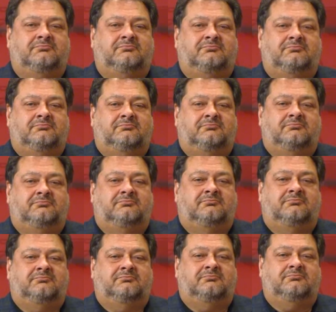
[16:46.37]

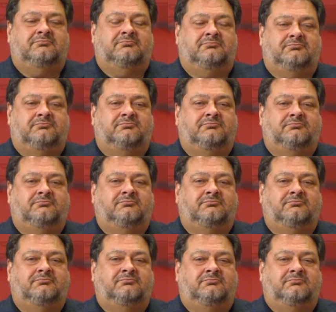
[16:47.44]

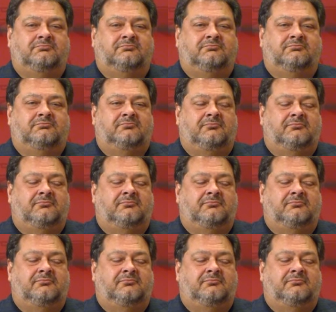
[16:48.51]
This person isn't speaking.